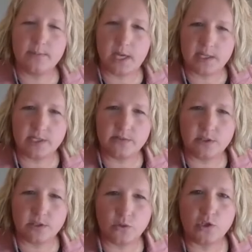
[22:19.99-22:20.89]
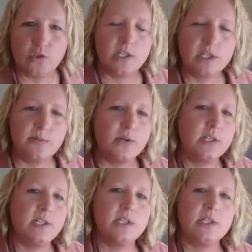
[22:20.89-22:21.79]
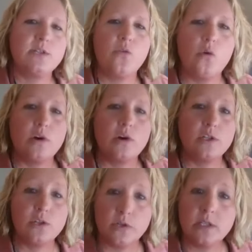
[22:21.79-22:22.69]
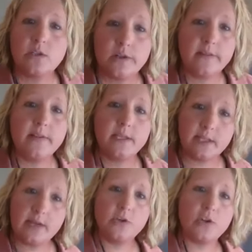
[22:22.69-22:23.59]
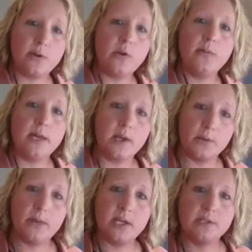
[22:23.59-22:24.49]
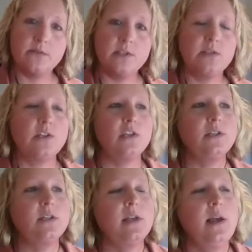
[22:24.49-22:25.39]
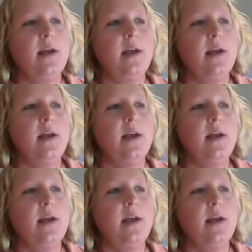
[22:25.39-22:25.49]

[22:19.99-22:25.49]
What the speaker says: positive social experiences for students so that they stay out of trouble and make good positive decisions.